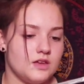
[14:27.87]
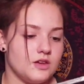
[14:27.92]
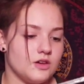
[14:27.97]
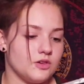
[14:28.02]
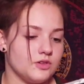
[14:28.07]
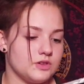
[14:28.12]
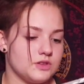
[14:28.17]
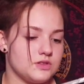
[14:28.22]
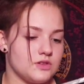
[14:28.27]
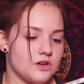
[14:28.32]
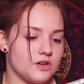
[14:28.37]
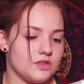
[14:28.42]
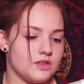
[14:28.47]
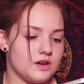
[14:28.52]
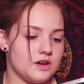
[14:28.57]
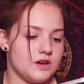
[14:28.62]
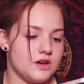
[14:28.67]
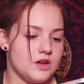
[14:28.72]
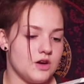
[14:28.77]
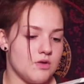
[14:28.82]
The only song that
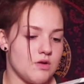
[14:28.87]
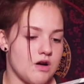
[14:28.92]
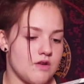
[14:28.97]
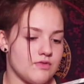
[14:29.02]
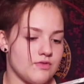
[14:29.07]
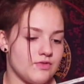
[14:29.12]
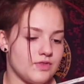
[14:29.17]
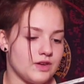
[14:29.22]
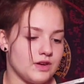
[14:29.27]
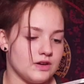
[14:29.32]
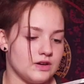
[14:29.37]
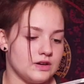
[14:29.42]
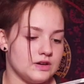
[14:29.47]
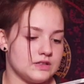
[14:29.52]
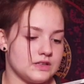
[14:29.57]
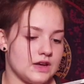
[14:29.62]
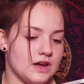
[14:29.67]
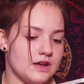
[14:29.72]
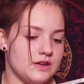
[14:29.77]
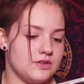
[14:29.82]
I know off of here
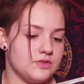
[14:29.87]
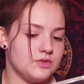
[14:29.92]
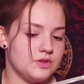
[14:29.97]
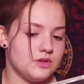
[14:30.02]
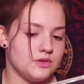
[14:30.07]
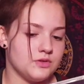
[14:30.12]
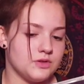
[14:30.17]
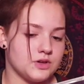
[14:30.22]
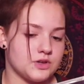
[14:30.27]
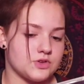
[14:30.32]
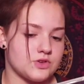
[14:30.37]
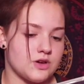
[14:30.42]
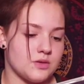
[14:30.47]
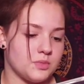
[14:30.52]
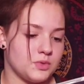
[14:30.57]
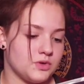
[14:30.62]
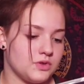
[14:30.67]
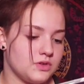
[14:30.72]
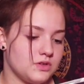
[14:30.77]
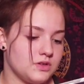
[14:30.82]
is I Knew You Were
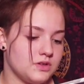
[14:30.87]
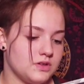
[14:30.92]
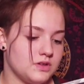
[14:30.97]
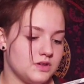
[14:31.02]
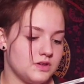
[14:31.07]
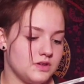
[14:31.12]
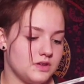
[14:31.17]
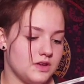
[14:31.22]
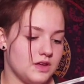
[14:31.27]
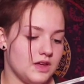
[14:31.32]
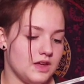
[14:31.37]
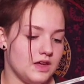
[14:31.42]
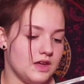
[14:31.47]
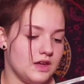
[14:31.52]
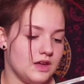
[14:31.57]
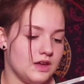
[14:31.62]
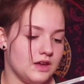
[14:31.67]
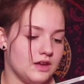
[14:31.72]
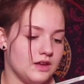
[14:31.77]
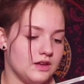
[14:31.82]
Trouble
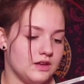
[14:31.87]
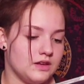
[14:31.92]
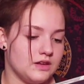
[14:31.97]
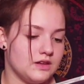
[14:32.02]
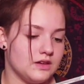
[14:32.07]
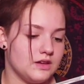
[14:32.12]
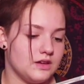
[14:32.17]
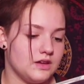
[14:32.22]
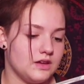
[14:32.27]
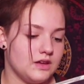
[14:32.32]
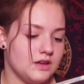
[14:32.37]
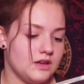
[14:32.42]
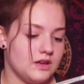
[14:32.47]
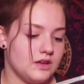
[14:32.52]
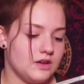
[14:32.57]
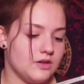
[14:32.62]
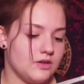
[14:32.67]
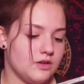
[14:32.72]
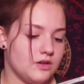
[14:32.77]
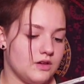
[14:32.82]
and
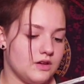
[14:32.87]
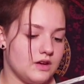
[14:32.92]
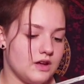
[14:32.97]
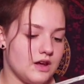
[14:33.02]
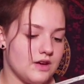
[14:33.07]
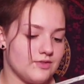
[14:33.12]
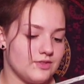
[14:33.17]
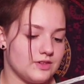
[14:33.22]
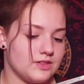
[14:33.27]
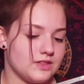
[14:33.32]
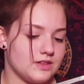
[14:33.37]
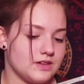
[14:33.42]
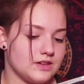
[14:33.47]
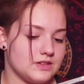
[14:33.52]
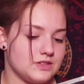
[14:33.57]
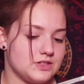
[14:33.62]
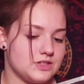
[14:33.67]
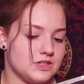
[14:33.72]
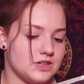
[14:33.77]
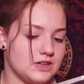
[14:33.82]
Everything
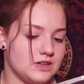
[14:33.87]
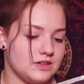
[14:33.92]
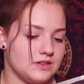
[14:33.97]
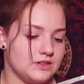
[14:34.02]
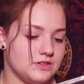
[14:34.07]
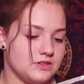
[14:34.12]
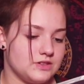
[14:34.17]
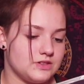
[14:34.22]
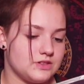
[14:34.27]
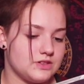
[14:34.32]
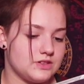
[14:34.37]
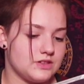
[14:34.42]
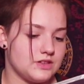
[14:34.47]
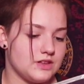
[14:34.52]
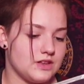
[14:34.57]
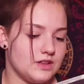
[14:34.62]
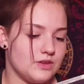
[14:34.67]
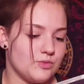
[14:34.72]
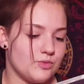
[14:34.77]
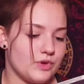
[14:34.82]
Has Changed
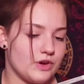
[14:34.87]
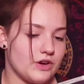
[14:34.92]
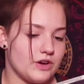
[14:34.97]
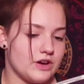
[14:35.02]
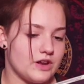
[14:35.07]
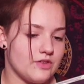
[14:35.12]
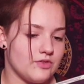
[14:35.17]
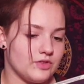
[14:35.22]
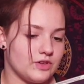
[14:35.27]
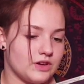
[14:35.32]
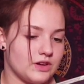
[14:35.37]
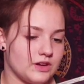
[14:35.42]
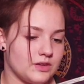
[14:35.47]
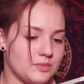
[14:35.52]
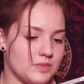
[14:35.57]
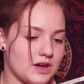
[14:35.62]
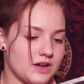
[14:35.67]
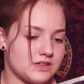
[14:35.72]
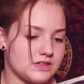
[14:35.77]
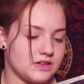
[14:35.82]
and We're Never Getting
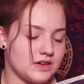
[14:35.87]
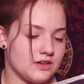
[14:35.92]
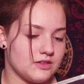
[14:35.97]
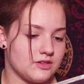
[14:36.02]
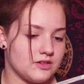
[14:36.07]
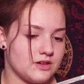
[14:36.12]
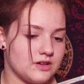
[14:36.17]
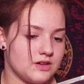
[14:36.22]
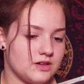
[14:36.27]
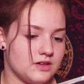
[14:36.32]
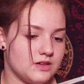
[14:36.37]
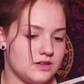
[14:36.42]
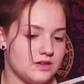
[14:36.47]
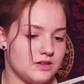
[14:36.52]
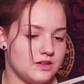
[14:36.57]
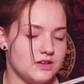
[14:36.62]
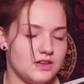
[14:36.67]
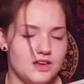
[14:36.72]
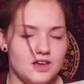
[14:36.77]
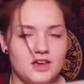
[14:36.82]
Back Together.
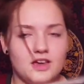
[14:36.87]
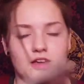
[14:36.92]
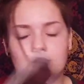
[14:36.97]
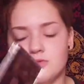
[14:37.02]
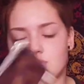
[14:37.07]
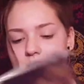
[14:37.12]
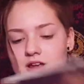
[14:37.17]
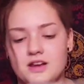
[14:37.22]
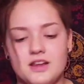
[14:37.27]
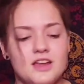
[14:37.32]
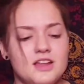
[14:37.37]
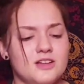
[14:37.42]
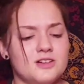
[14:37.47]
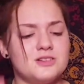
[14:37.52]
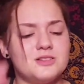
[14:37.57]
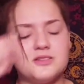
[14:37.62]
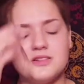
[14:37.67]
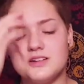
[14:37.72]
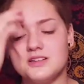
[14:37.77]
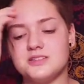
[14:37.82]
And Red.
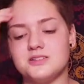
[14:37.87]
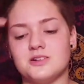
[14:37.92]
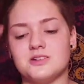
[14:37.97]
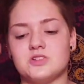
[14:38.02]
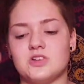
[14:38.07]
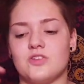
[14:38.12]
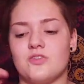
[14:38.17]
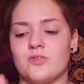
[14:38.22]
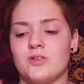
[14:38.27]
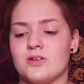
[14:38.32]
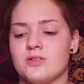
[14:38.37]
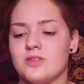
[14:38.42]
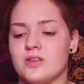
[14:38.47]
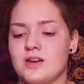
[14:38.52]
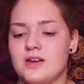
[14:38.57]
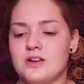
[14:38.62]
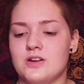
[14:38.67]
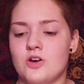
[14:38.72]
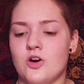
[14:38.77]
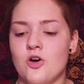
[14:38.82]
There's a lot of songs off of here that
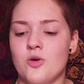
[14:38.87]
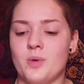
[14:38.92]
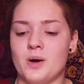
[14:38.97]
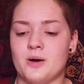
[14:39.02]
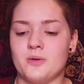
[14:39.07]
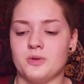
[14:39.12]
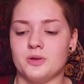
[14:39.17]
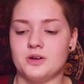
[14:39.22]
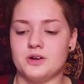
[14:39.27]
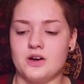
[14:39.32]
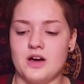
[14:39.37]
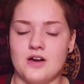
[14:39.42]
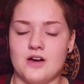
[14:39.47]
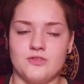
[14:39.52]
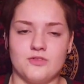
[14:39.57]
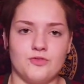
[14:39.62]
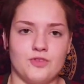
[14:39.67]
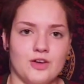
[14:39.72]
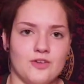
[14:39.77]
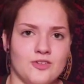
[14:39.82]
I know, but I really don't have
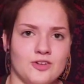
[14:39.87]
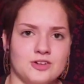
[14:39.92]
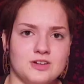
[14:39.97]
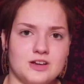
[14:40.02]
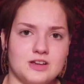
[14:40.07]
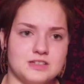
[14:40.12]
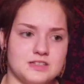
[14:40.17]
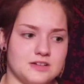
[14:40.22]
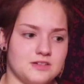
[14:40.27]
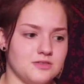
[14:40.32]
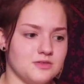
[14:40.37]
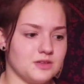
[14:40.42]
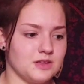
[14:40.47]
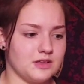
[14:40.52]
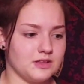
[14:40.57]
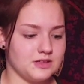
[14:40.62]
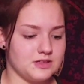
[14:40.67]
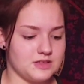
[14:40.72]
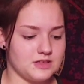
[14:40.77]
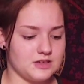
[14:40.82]
a favorite because I don't
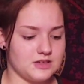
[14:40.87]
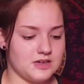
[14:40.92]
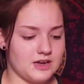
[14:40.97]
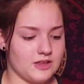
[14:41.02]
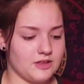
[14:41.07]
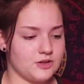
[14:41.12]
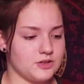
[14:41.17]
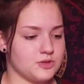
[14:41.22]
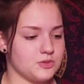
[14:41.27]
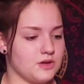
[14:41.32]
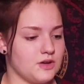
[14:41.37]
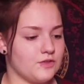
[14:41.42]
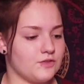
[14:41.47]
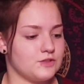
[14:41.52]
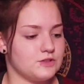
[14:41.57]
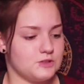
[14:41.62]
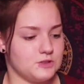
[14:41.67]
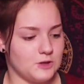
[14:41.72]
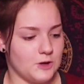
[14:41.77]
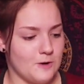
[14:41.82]
really listen to Taylor
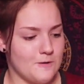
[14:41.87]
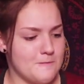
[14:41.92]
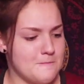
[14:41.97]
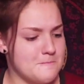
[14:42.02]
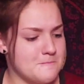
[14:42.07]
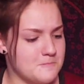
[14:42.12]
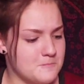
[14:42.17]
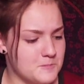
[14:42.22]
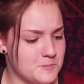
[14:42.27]
Swift, so.